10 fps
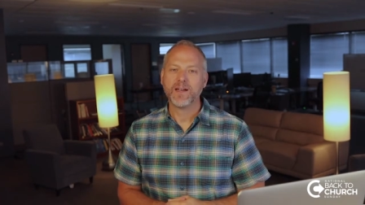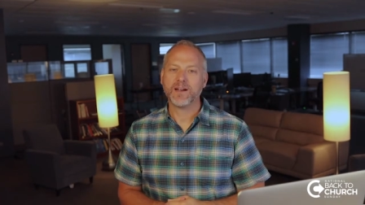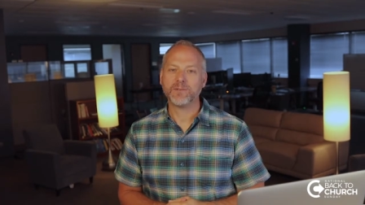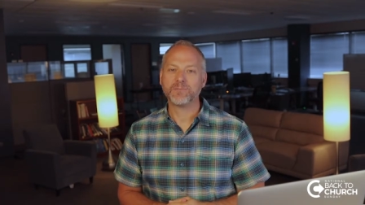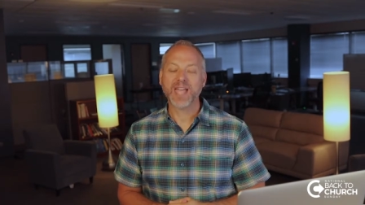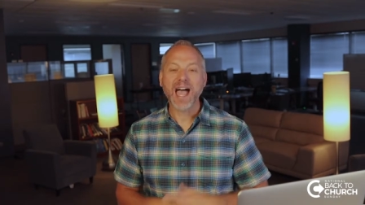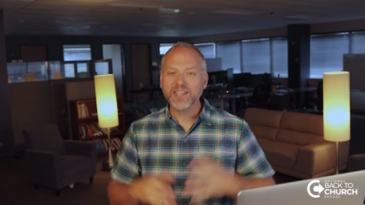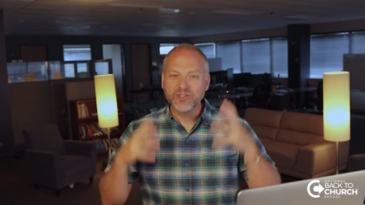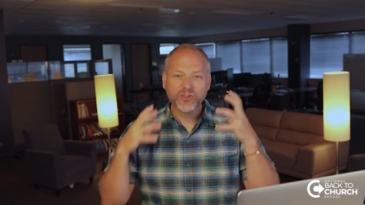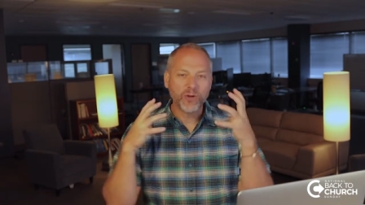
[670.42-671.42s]
God
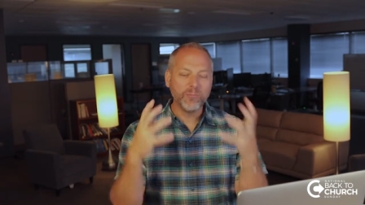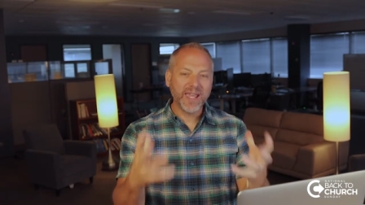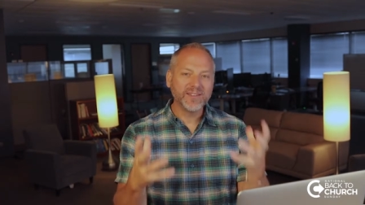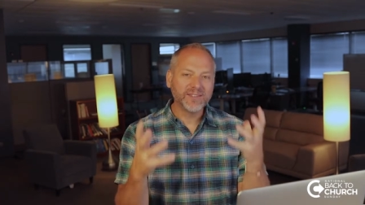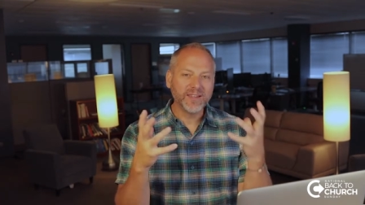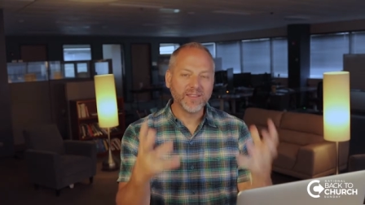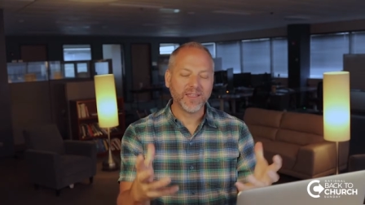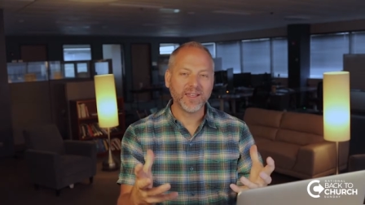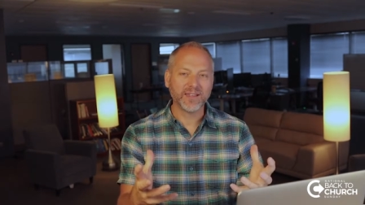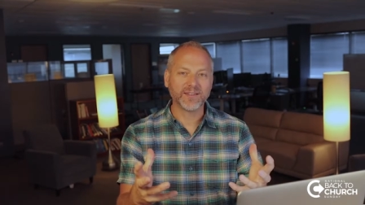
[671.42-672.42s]
can do amazing
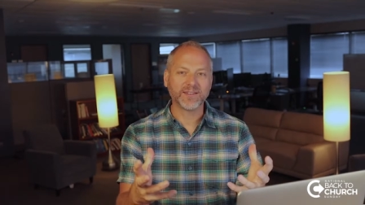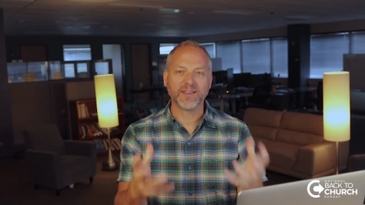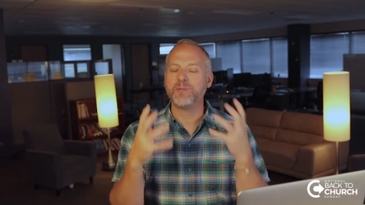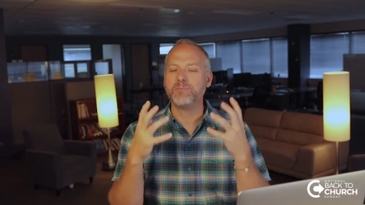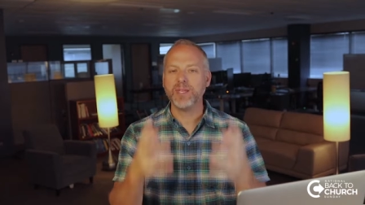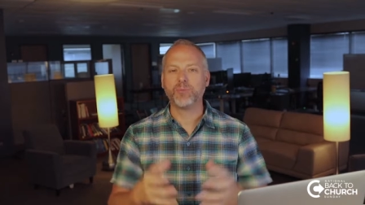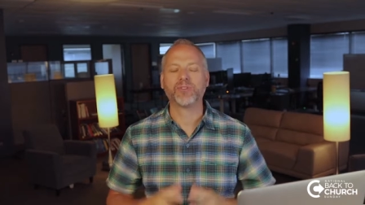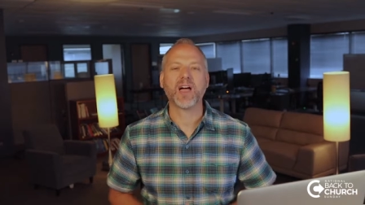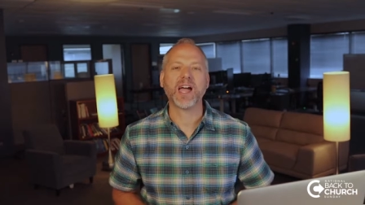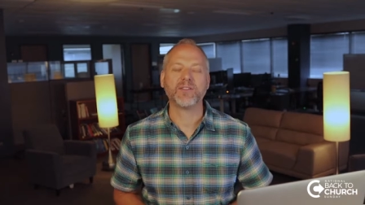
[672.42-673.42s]
things in
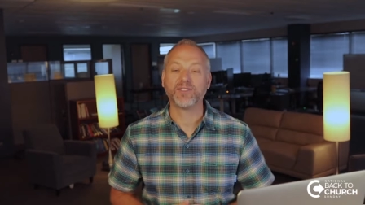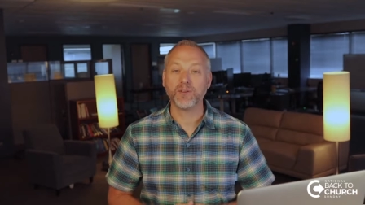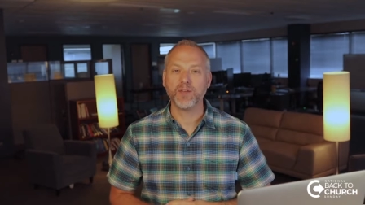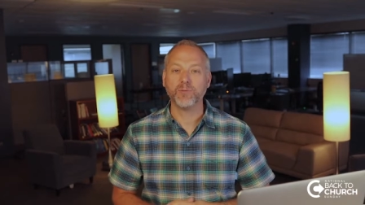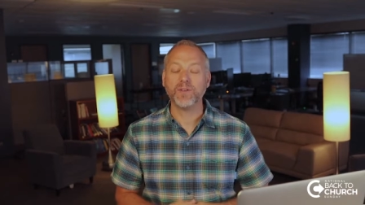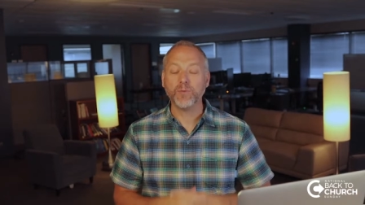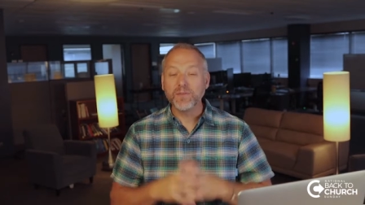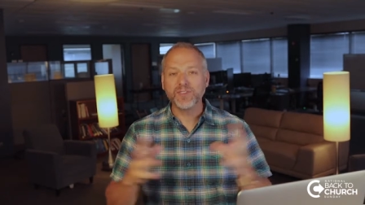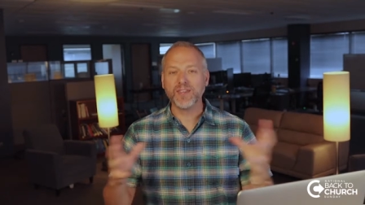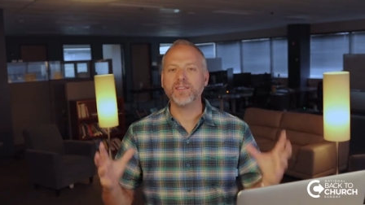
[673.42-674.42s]
people's lives, and
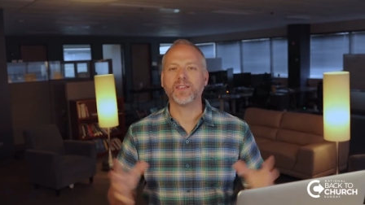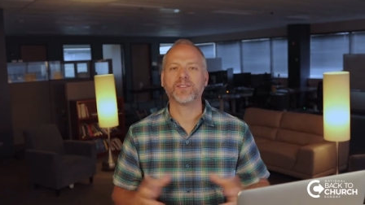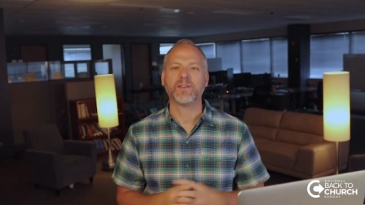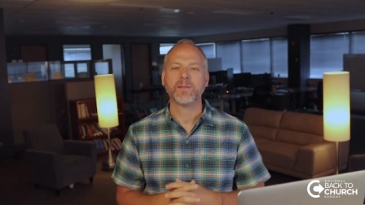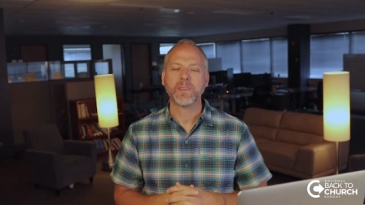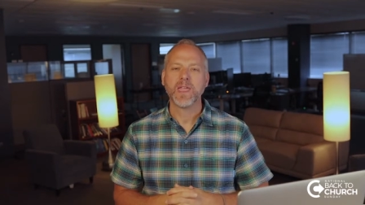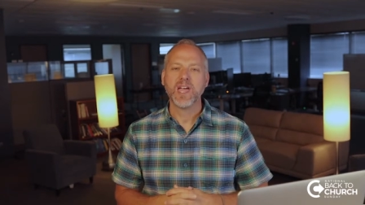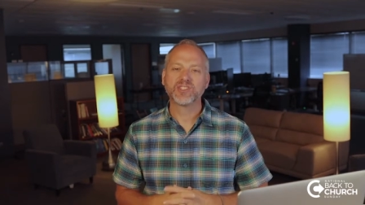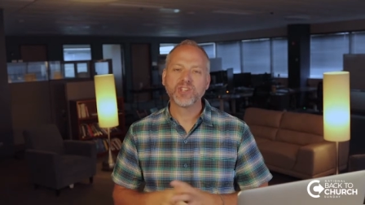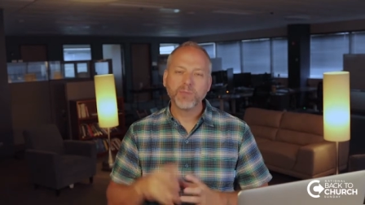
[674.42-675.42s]
we've seen this.
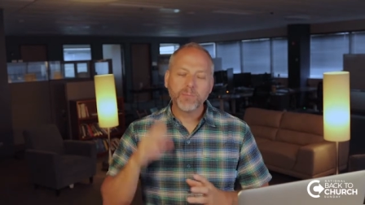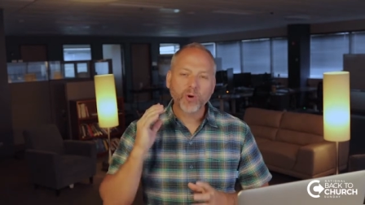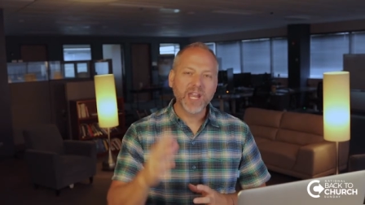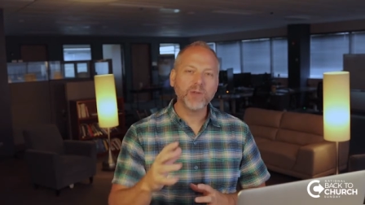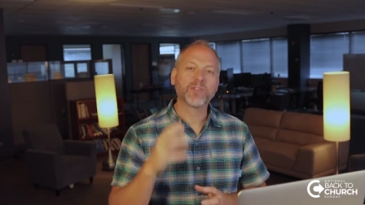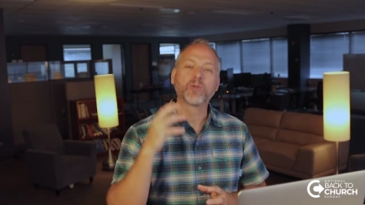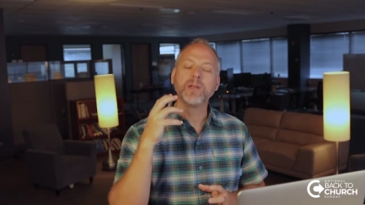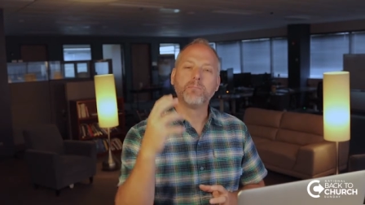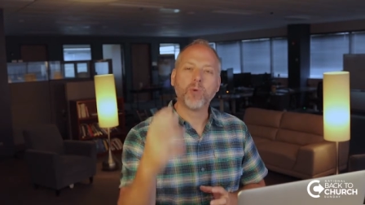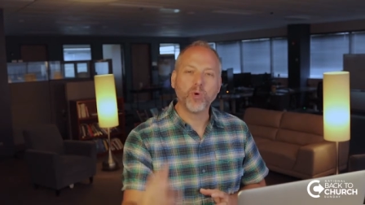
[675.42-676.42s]
And so be praying with
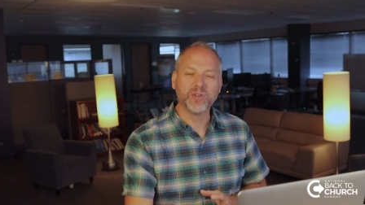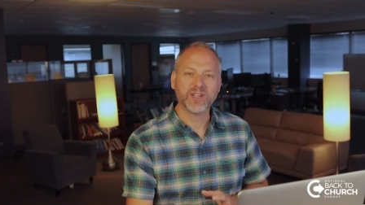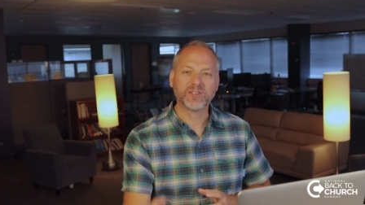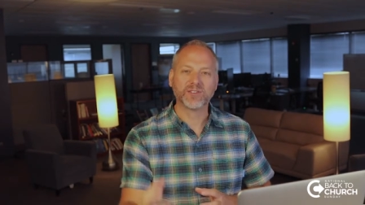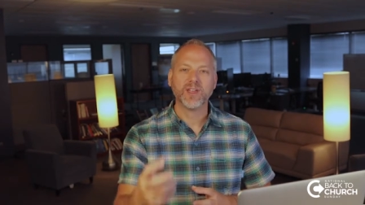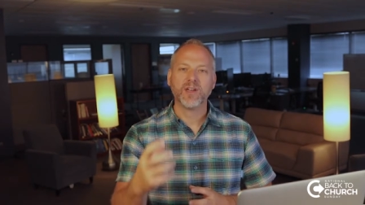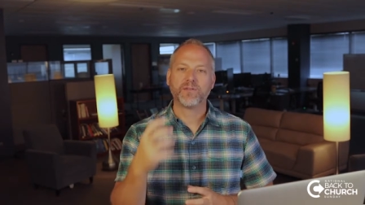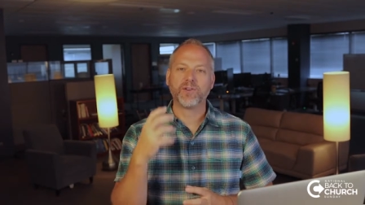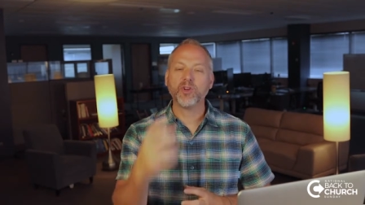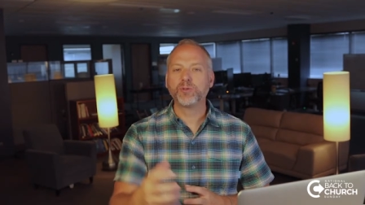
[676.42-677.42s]
great boldness
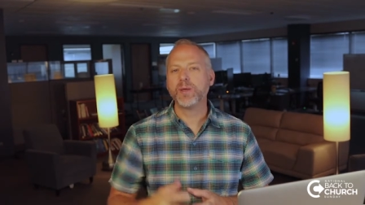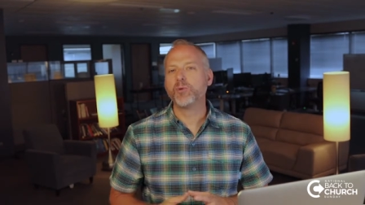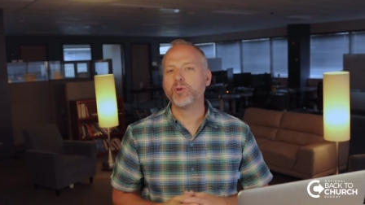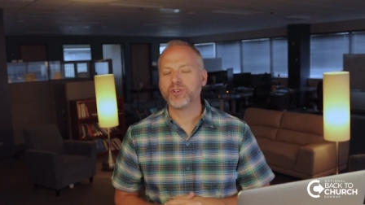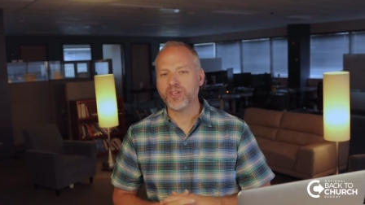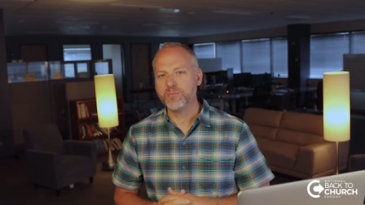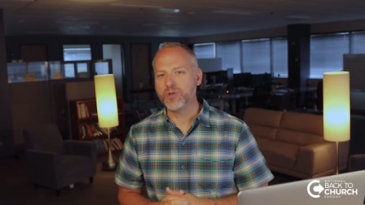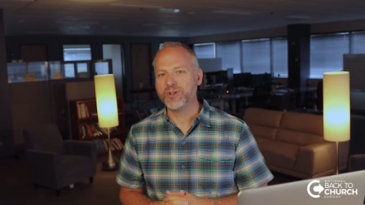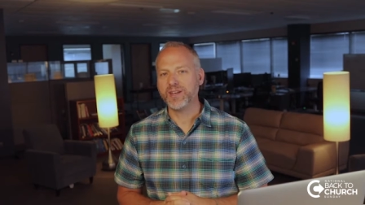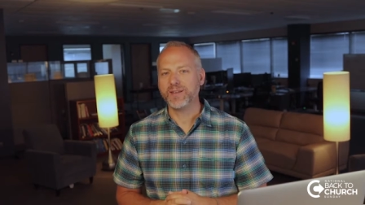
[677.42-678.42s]
for those people in your
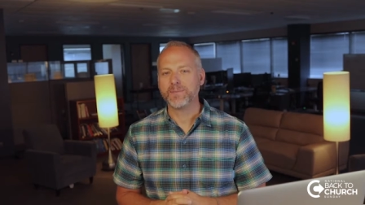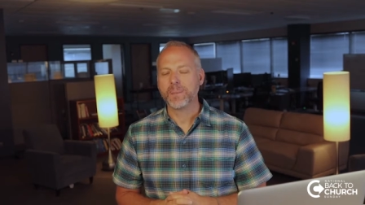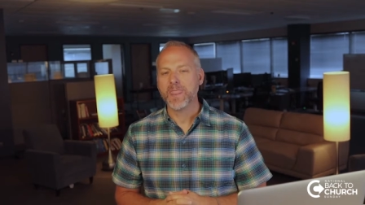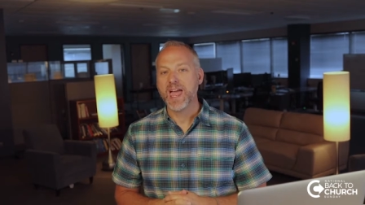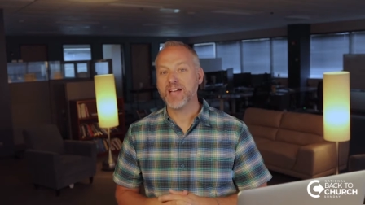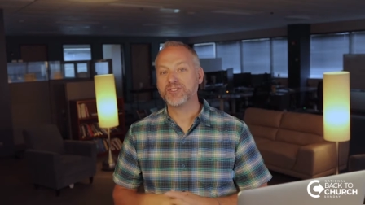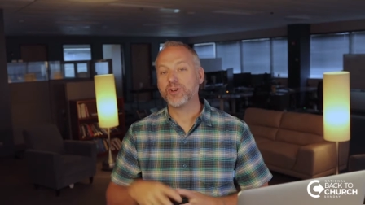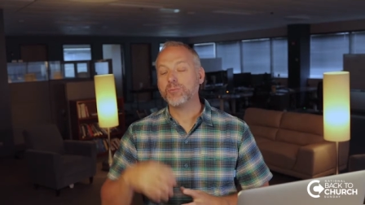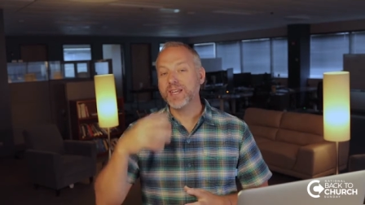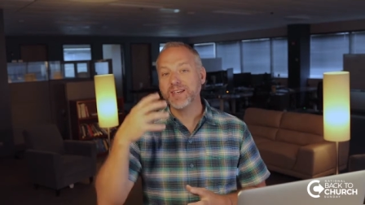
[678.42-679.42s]
community as
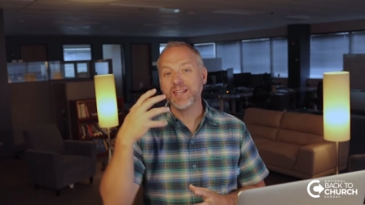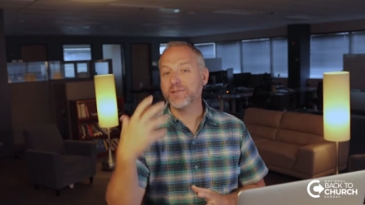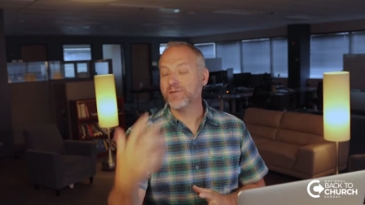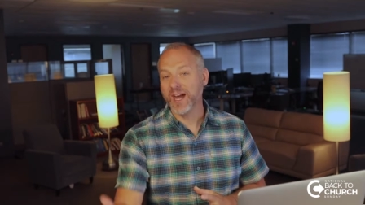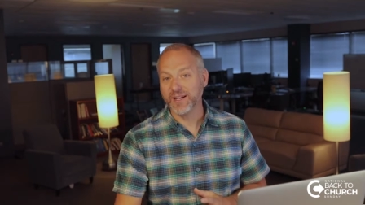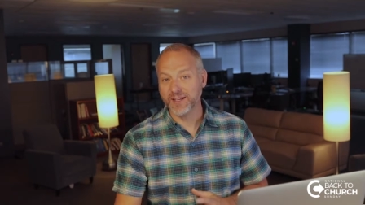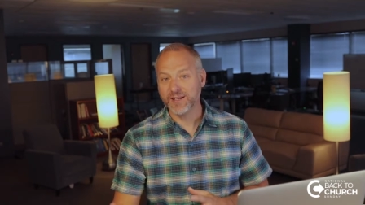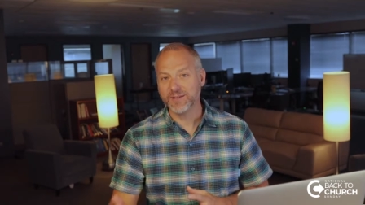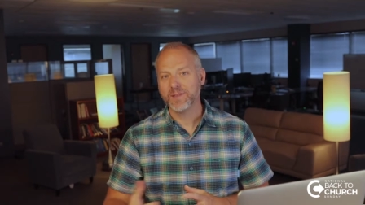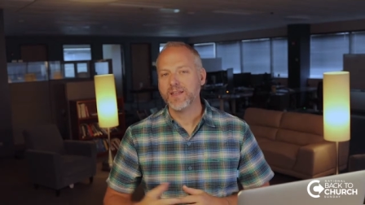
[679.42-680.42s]
they're being invited.